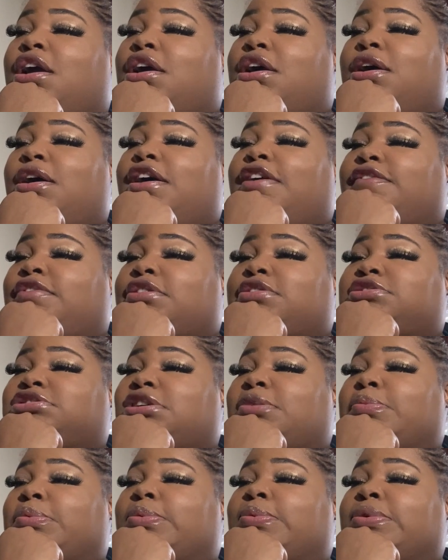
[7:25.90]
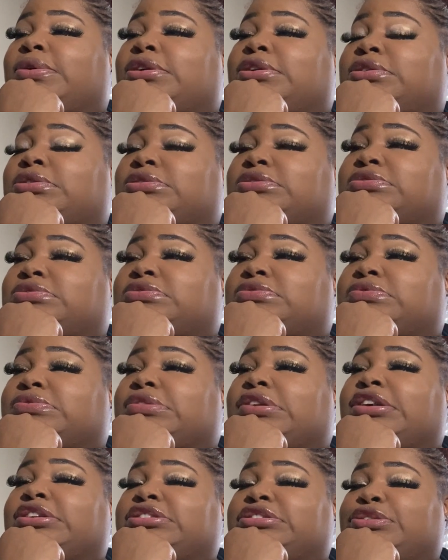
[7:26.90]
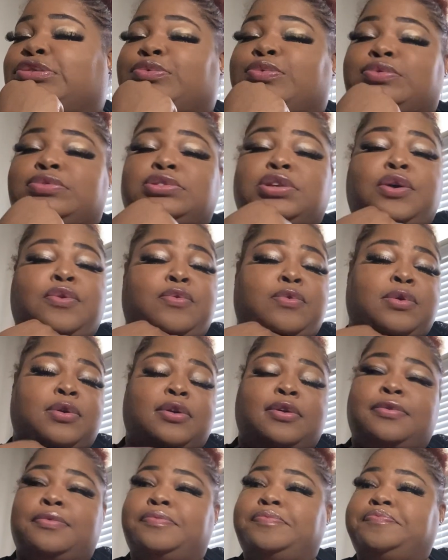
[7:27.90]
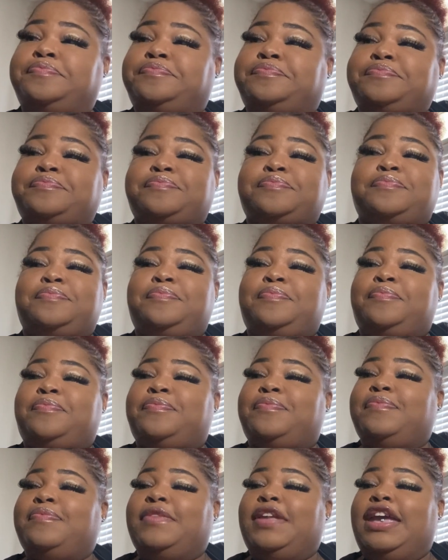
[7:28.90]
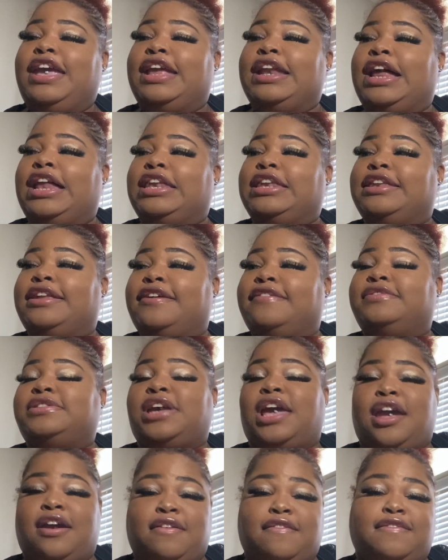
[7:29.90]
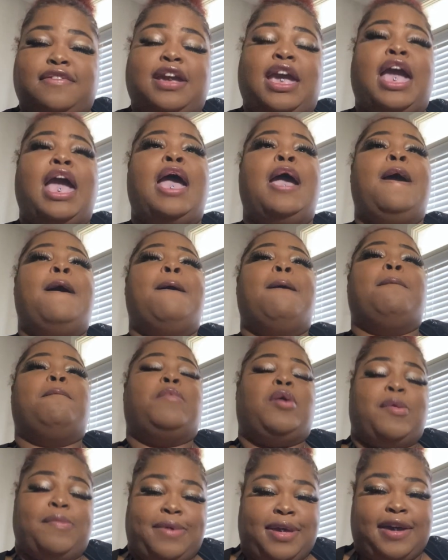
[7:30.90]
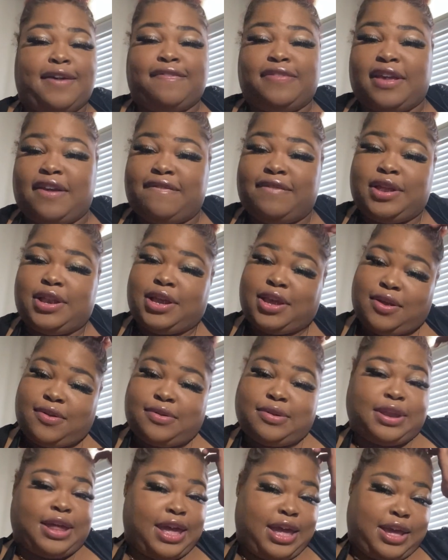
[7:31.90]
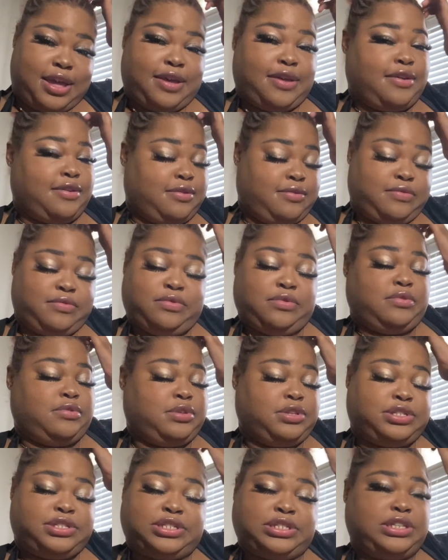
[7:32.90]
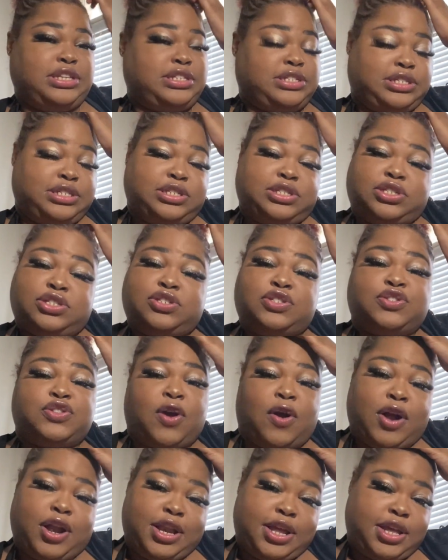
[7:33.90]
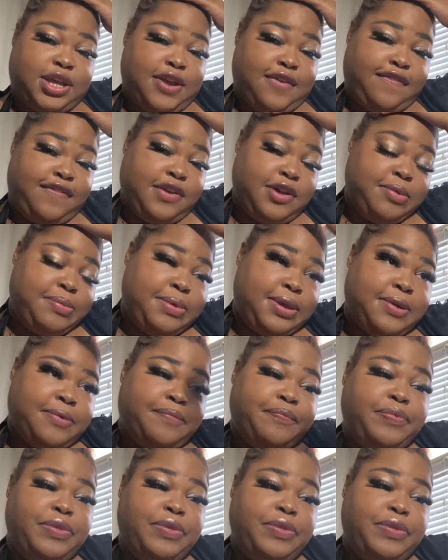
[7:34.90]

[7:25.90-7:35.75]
I have no type of words. That shit was so real. And I loved every moment of that video. Like, since it started, you feel me?